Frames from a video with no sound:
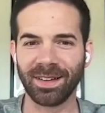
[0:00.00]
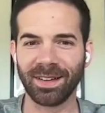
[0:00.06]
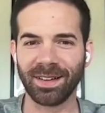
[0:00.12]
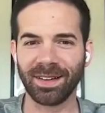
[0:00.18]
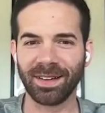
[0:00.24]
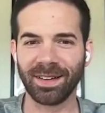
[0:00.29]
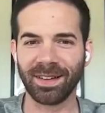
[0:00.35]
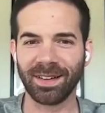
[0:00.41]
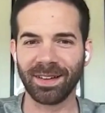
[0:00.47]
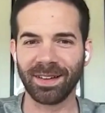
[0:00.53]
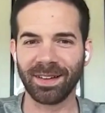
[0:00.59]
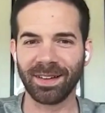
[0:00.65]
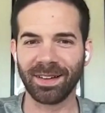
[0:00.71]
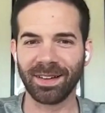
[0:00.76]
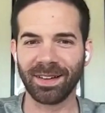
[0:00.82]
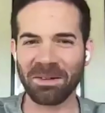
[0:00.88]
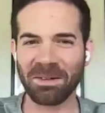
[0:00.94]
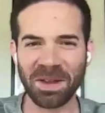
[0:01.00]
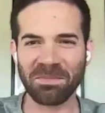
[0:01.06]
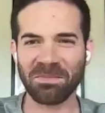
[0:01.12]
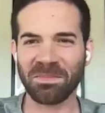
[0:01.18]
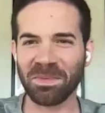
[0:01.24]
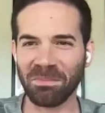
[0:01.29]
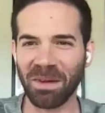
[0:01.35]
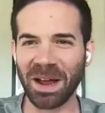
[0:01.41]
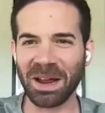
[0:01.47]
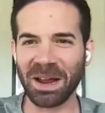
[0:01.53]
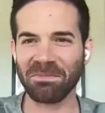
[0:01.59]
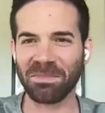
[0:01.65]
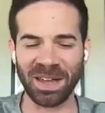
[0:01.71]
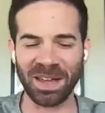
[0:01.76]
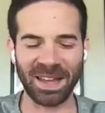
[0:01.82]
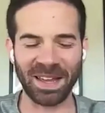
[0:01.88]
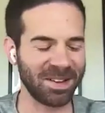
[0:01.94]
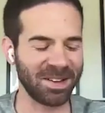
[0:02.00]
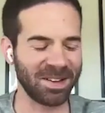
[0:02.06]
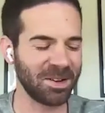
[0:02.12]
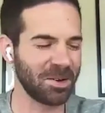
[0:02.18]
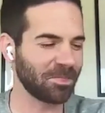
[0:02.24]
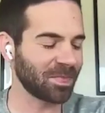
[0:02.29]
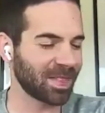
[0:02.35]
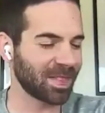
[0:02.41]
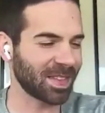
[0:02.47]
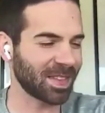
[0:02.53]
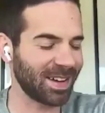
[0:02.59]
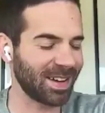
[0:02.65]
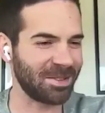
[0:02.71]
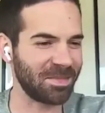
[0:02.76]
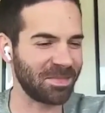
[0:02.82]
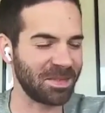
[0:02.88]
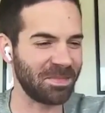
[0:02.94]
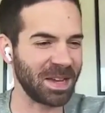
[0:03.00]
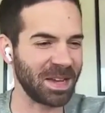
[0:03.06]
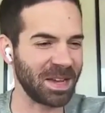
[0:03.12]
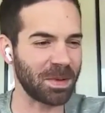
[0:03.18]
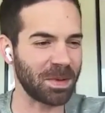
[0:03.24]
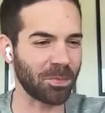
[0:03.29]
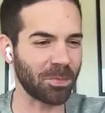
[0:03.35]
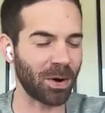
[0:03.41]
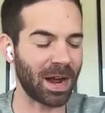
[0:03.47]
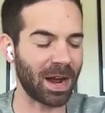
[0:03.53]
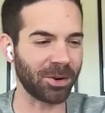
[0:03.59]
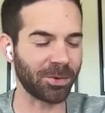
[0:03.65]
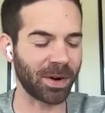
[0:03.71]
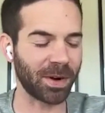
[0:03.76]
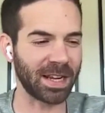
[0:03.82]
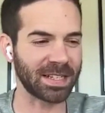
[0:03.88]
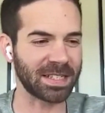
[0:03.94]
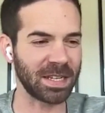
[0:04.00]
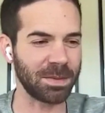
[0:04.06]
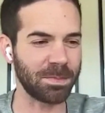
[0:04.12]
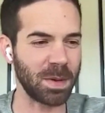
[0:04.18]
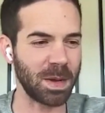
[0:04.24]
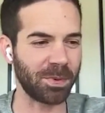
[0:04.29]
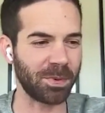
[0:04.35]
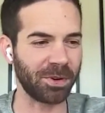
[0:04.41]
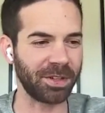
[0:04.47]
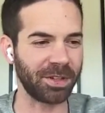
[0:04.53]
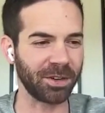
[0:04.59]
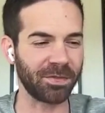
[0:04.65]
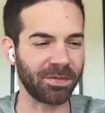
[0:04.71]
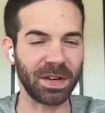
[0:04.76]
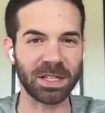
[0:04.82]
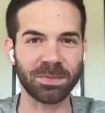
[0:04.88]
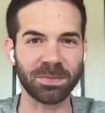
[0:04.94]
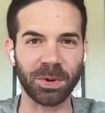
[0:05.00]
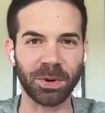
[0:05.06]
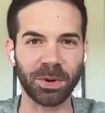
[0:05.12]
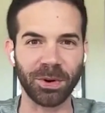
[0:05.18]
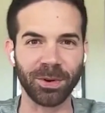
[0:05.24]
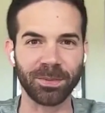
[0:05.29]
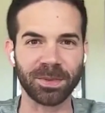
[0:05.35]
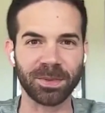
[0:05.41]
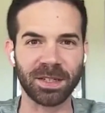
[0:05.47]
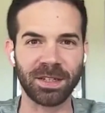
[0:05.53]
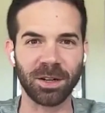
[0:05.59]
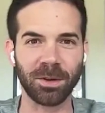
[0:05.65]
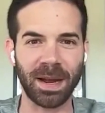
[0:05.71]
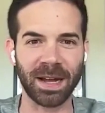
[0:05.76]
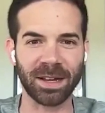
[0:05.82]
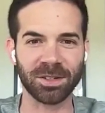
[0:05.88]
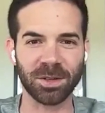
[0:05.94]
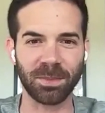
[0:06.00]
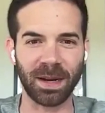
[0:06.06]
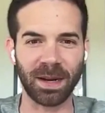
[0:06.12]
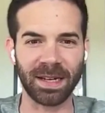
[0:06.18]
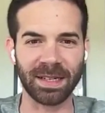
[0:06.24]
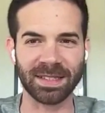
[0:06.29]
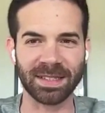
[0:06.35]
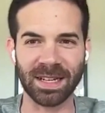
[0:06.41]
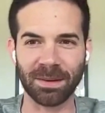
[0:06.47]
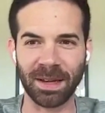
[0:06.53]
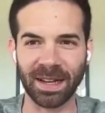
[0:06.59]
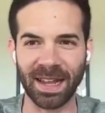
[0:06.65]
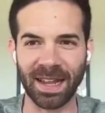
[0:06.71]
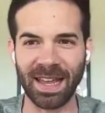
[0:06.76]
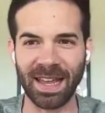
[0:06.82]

I might, I may, might be. Um, it makes me proud when I see people in your Facebook groups and your masterminds, and I'm like,